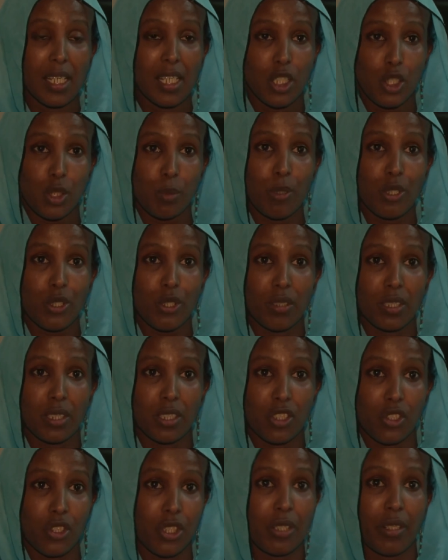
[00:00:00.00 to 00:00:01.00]
especially
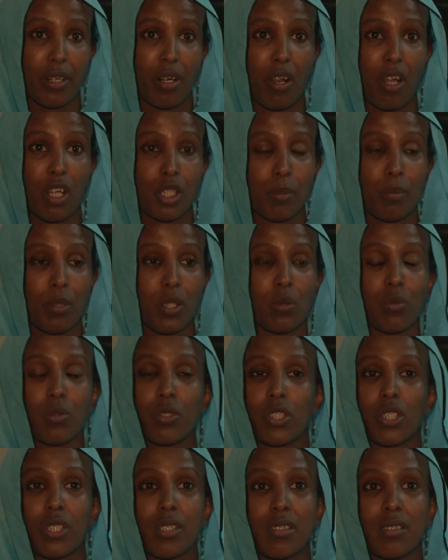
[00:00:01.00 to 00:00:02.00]
the general hospital,
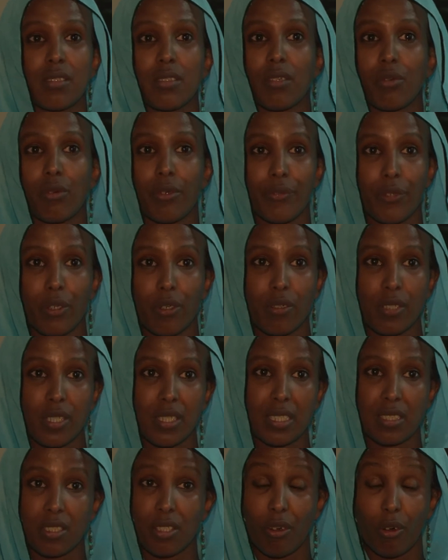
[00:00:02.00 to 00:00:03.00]
which is the referral
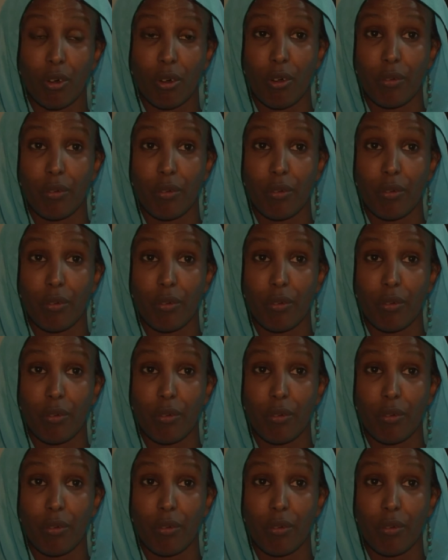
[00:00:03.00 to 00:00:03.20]
center